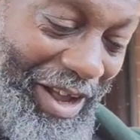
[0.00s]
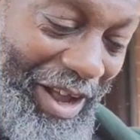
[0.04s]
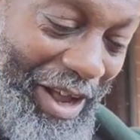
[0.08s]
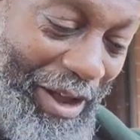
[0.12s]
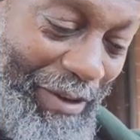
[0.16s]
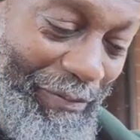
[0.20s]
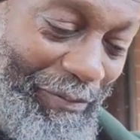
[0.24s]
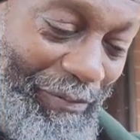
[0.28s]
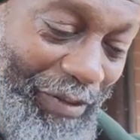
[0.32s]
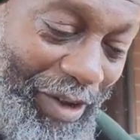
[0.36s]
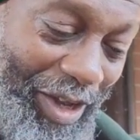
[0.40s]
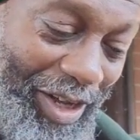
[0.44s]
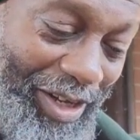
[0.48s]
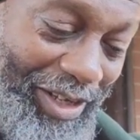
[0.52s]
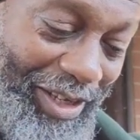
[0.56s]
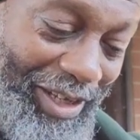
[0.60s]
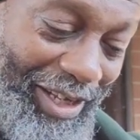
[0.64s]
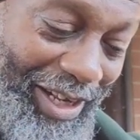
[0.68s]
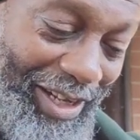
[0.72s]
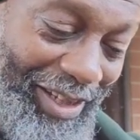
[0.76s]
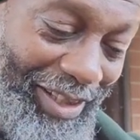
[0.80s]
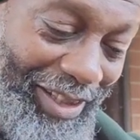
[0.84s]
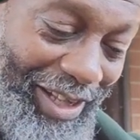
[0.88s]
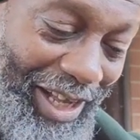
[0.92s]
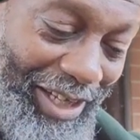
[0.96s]
I finally
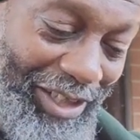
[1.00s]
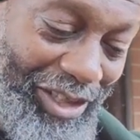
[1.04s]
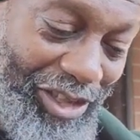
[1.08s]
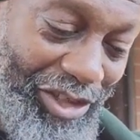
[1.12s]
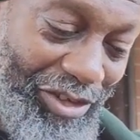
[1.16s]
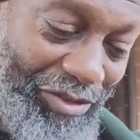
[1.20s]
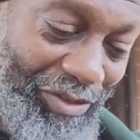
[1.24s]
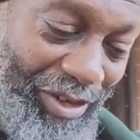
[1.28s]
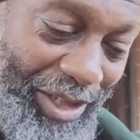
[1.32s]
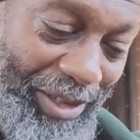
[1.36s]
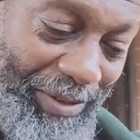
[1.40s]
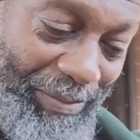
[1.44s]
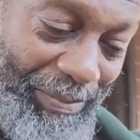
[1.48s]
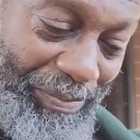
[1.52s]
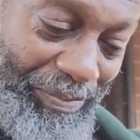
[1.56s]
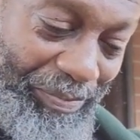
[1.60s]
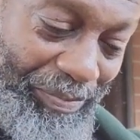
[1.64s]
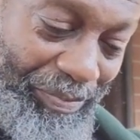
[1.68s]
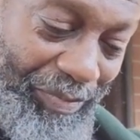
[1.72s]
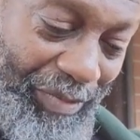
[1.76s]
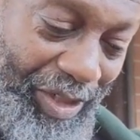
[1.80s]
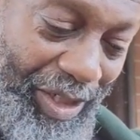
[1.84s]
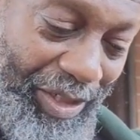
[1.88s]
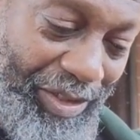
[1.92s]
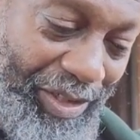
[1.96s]
got that straight.
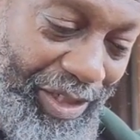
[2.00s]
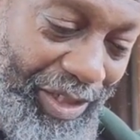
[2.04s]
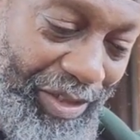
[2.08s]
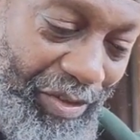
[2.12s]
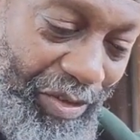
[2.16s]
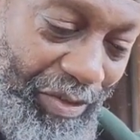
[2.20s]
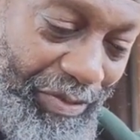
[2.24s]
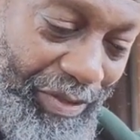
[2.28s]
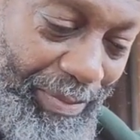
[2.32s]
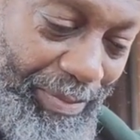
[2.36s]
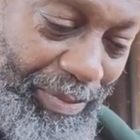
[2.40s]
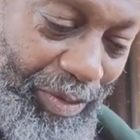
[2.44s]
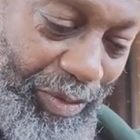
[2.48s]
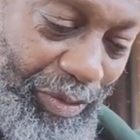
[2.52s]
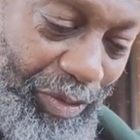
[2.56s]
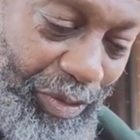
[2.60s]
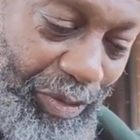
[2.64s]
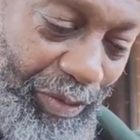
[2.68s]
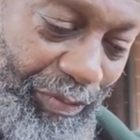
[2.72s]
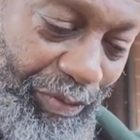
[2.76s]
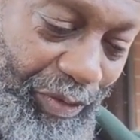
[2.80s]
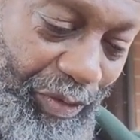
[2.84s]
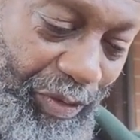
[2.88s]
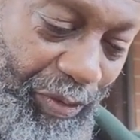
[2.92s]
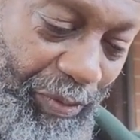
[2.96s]
I'll take off the
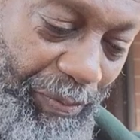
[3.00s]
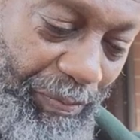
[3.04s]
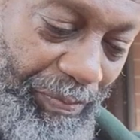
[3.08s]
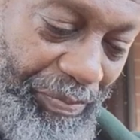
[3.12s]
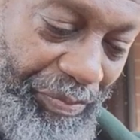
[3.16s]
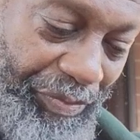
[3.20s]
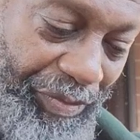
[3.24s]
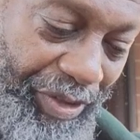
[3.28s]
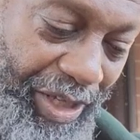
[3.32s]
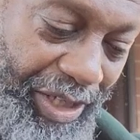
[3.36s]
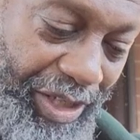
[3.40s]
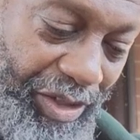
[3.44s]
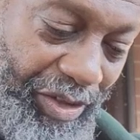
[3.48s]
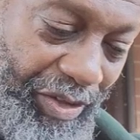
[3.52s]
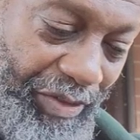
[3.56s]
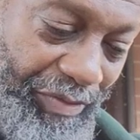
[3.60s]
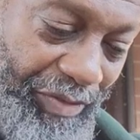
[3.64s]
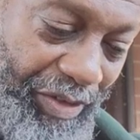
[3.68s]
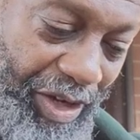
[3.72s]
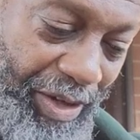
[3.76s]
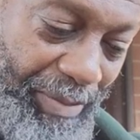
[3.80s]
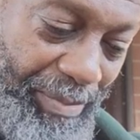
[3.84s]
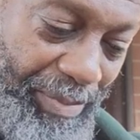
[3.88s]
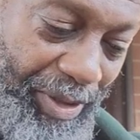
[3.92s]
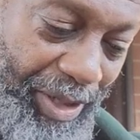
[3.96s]
Bluetooth too. Take it off
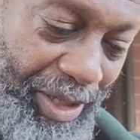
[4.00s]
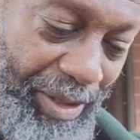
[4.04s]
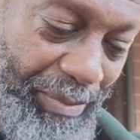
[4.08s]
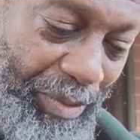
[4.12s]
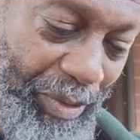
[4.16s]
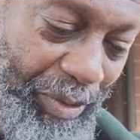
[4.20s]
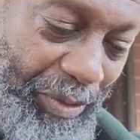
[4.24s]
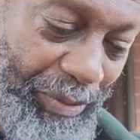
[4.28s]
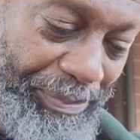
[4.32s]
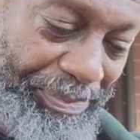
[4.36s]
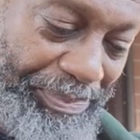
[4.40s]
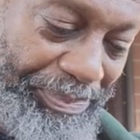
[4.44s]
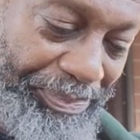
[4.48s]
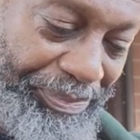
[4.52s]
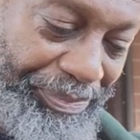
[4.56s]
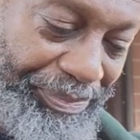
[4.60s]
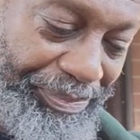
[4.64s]
airplane mode.